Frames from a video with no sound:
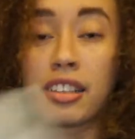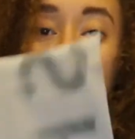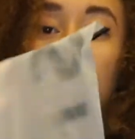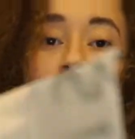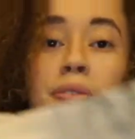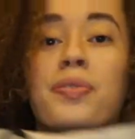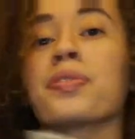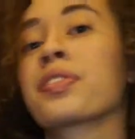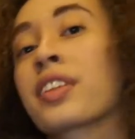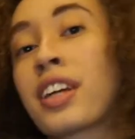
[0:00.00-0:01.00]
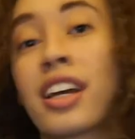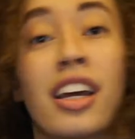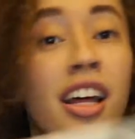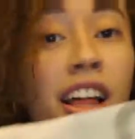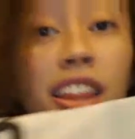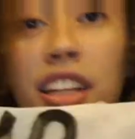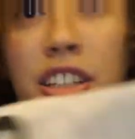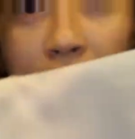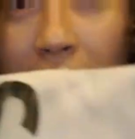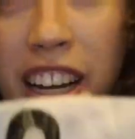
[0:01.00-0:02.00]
So let's try it